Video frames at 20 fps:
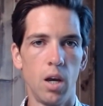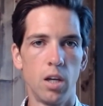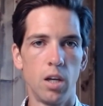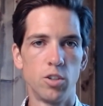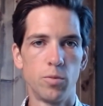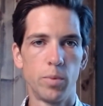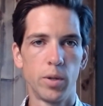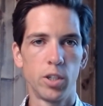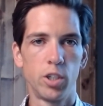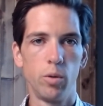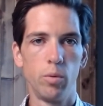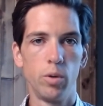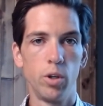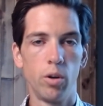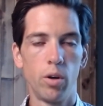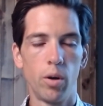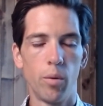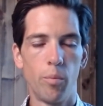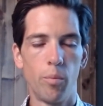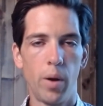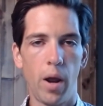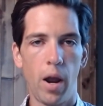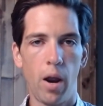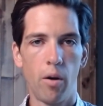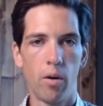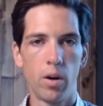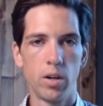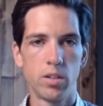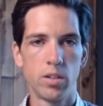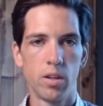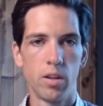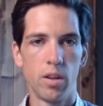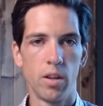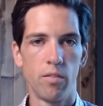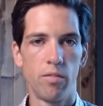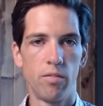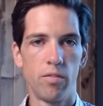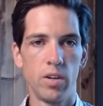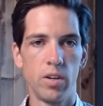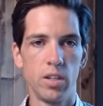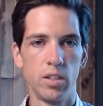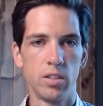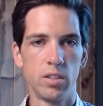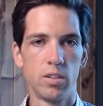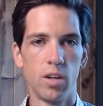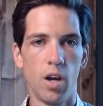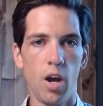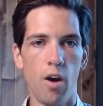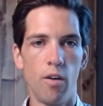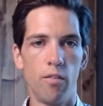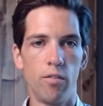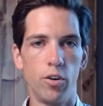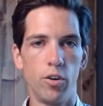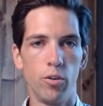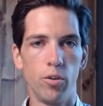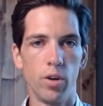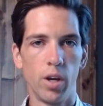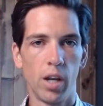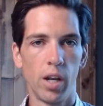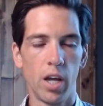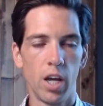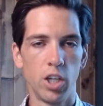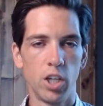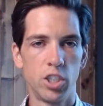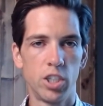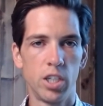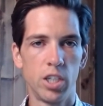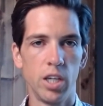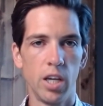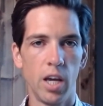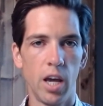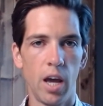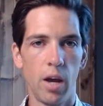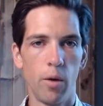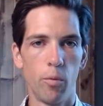especially when you compare it to the fees for doing an HTA,